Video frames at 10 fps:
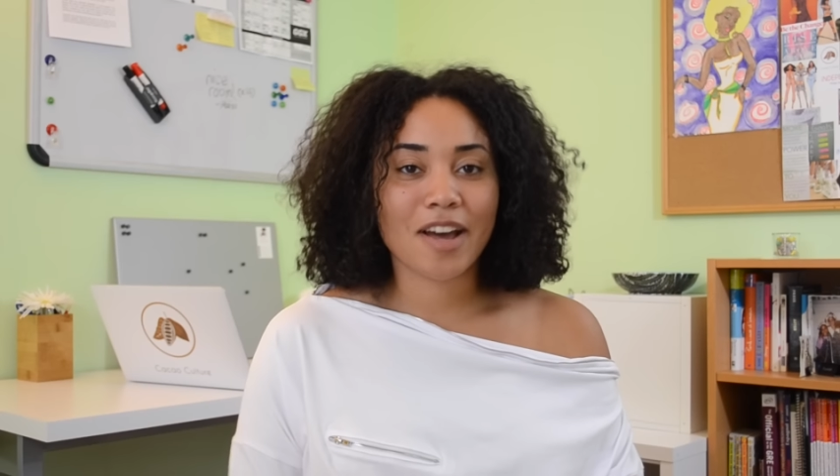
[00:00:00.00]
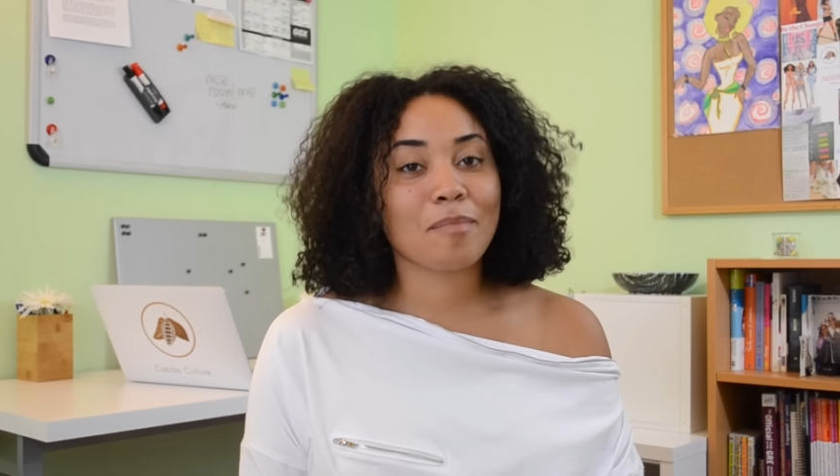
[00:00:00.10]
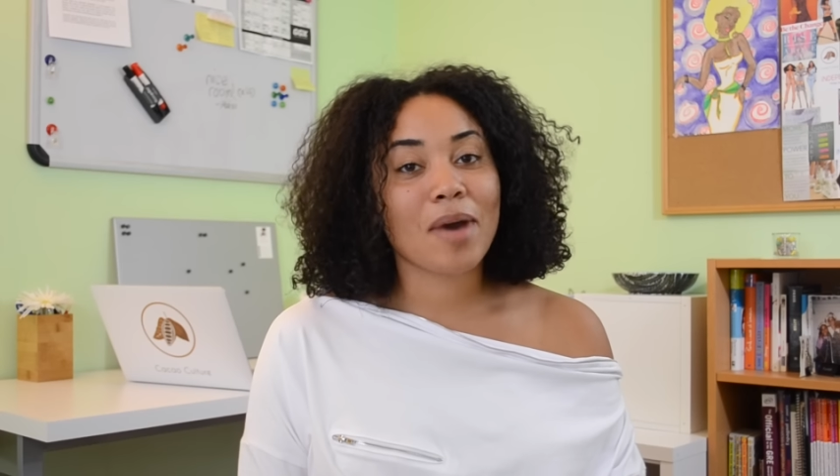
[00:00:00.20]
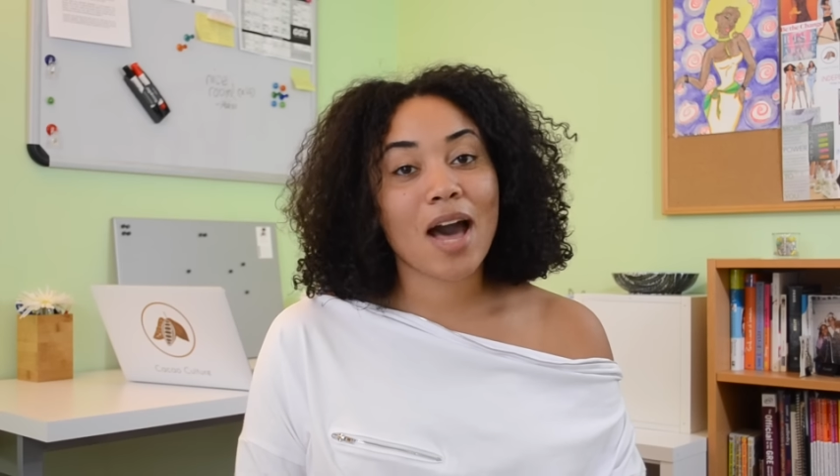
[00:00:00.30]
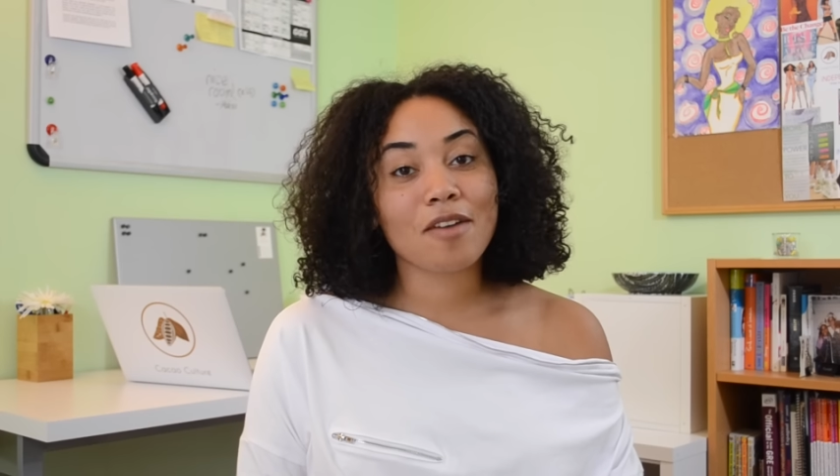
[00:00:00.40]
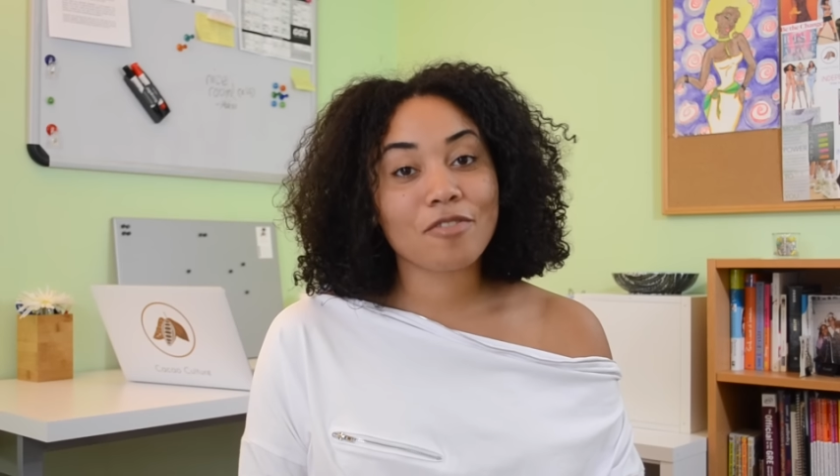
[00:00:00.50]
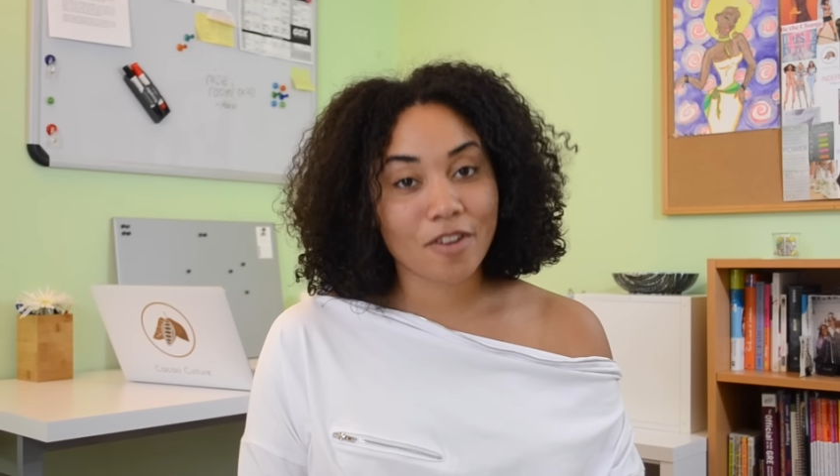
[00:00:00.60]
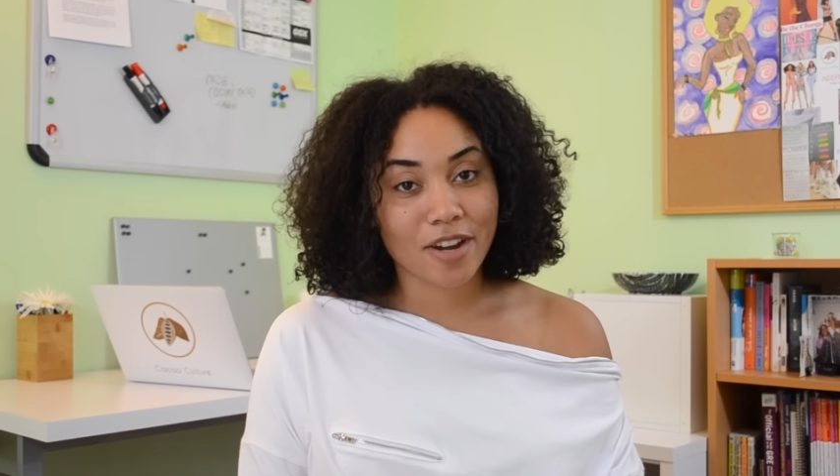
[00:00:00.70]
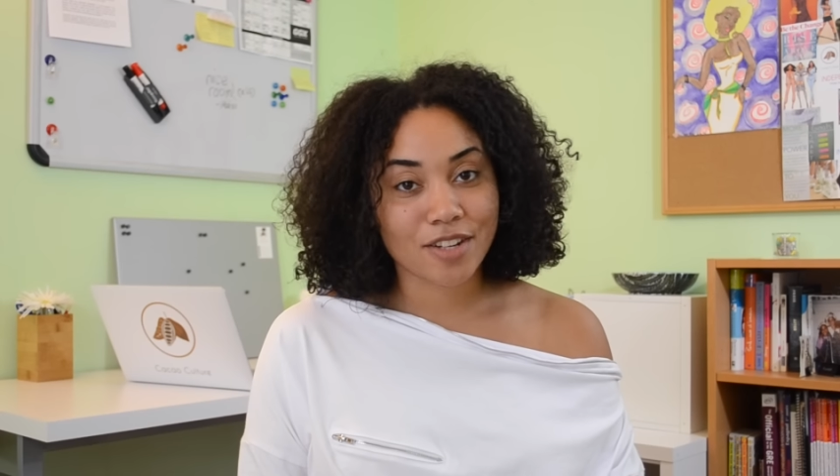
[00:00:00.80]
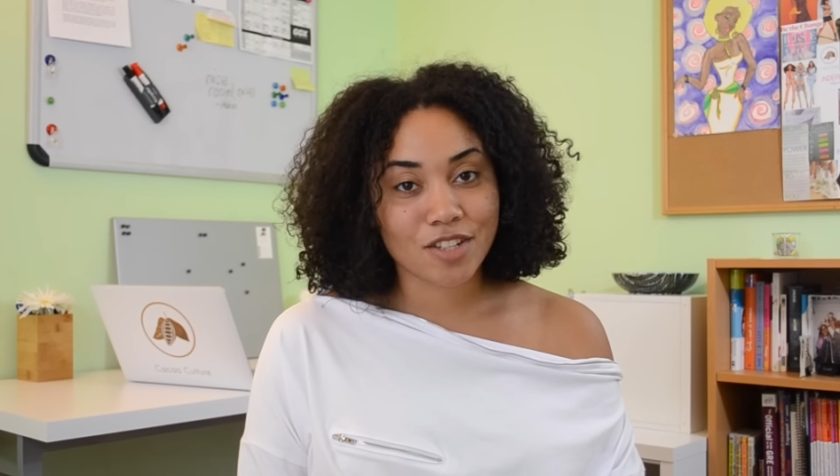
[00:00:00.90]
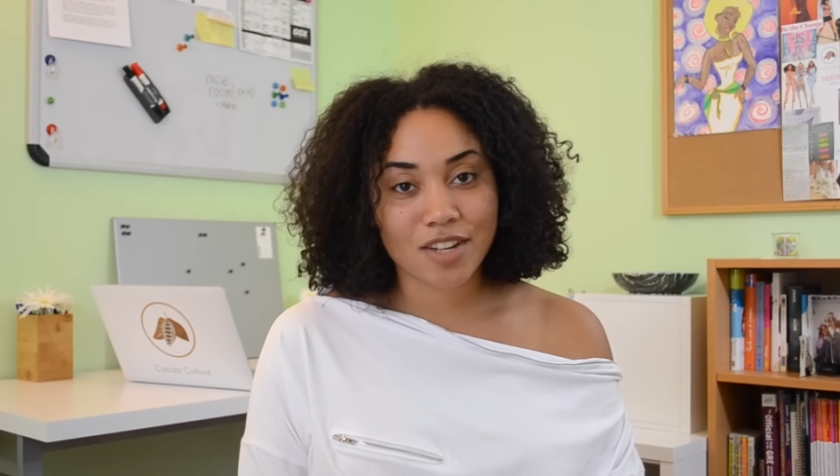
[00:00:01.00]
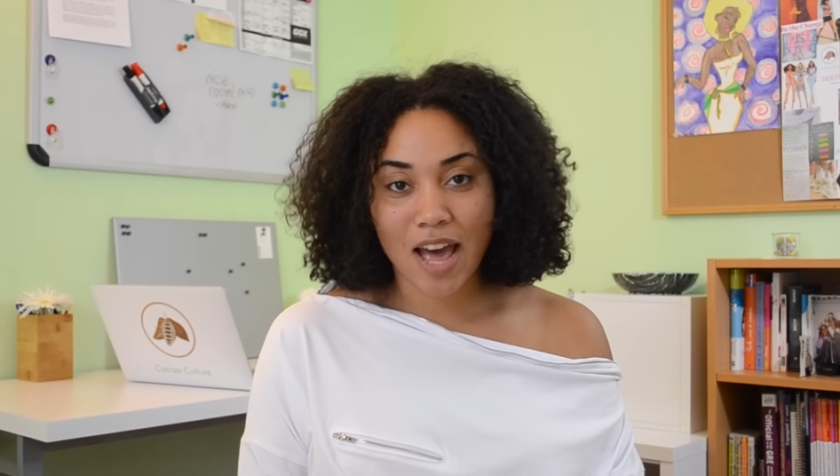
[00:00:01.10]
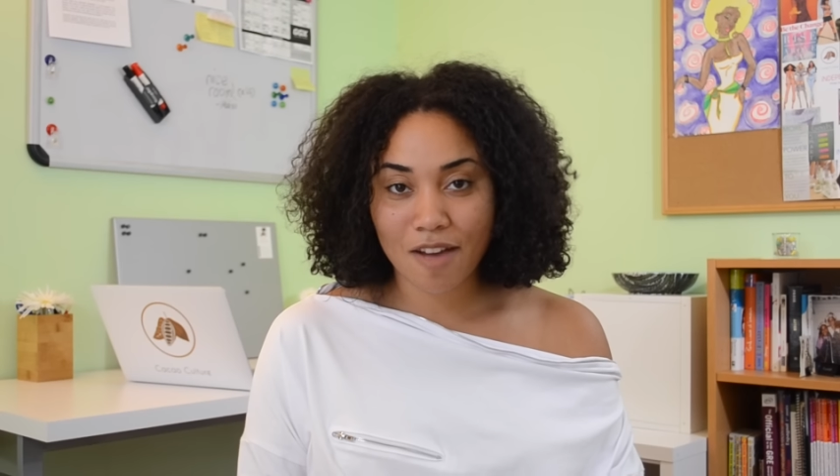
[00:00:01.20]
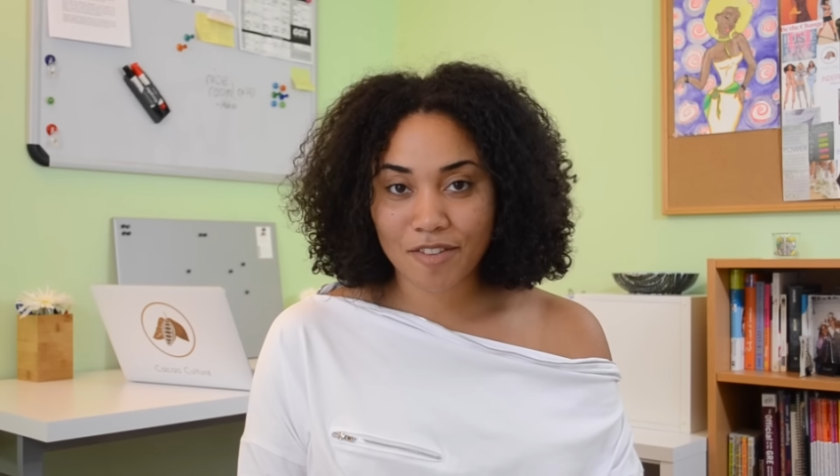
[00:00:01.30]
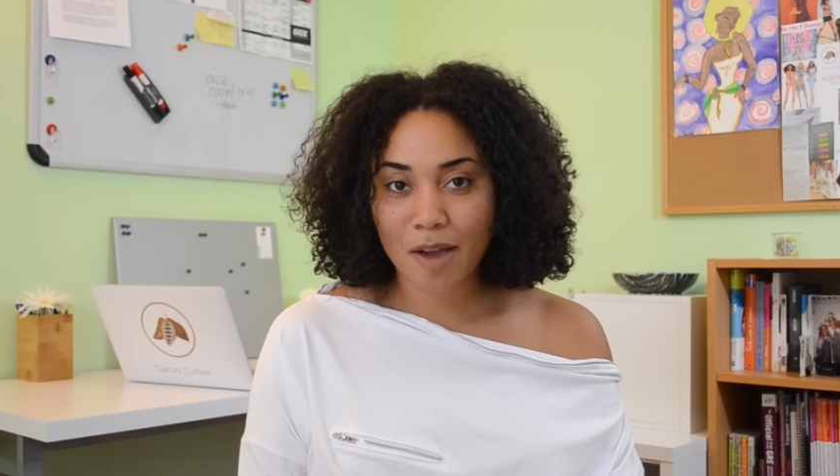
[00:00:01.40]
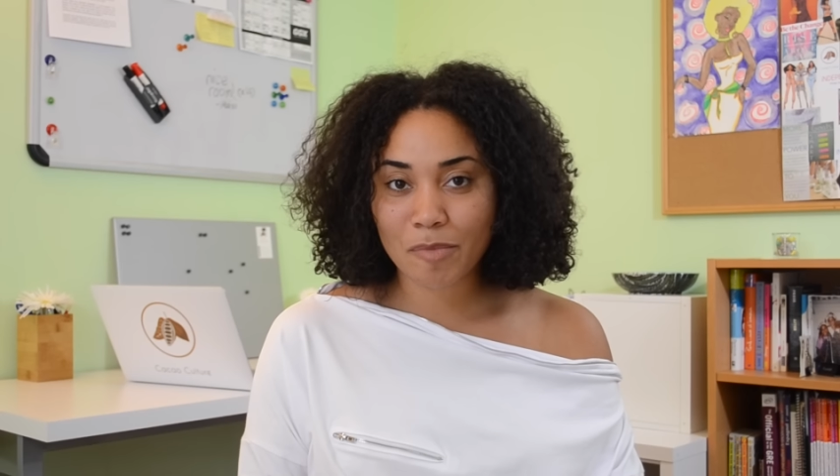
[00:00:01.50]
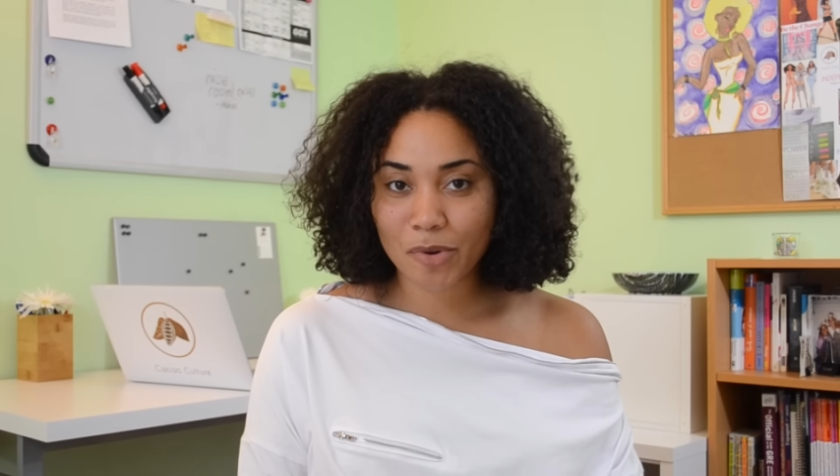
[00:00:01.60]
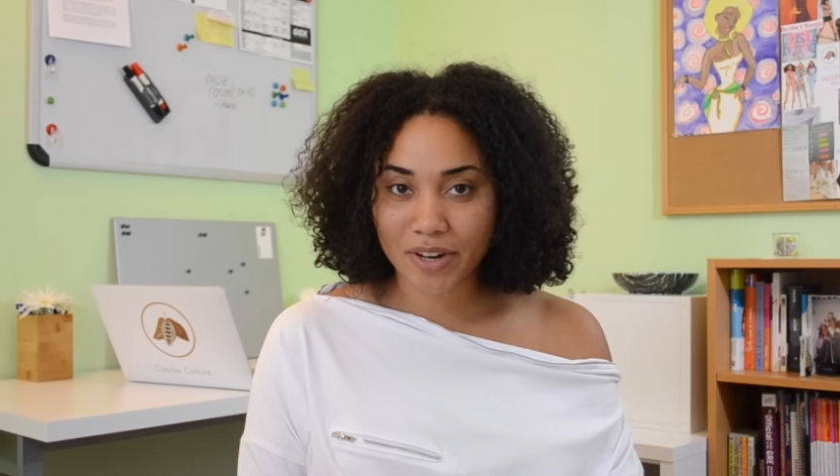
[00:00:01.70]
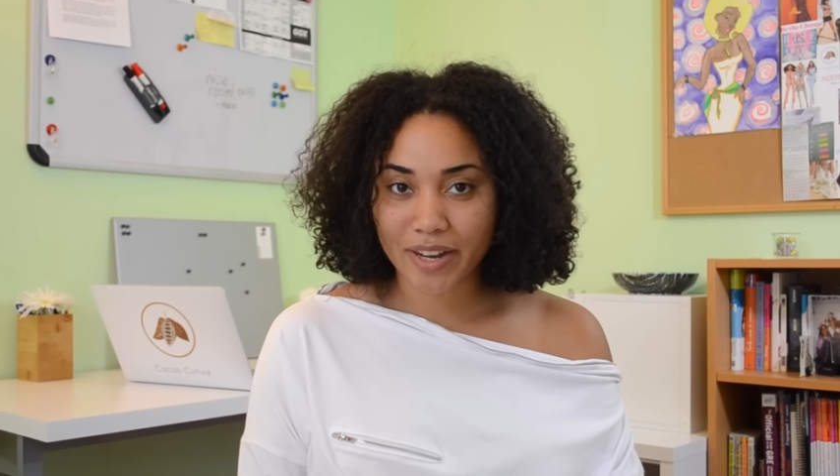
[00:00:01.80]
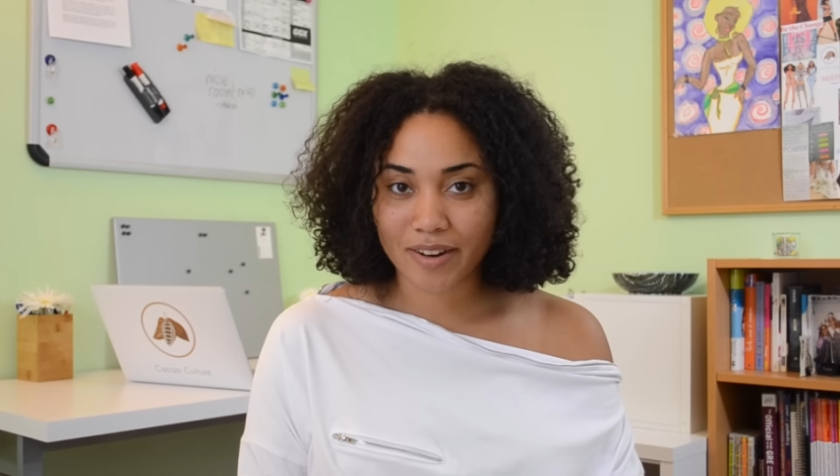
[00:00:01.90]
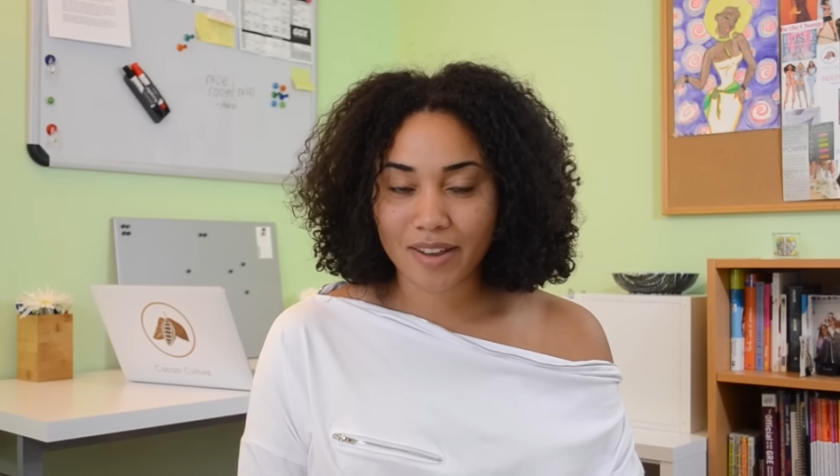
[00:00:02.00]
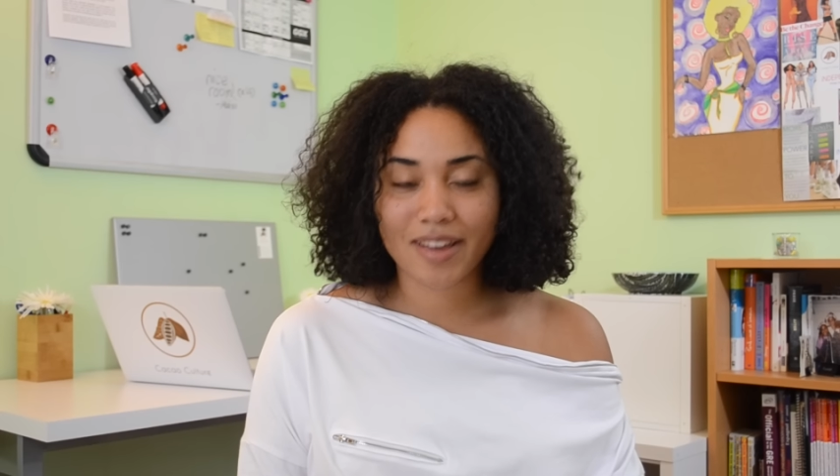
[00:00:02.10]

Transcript: I'm half French and half Cameroonian